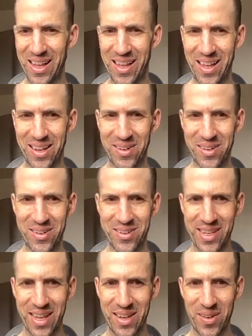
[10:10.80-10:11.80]
I don't
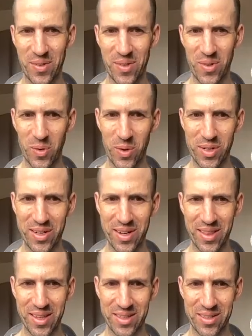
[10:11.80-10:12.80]
understand the origin of
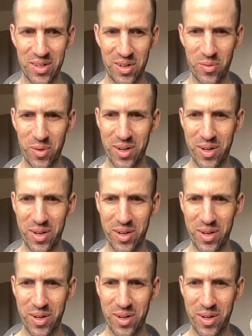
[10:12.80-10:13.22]
this or what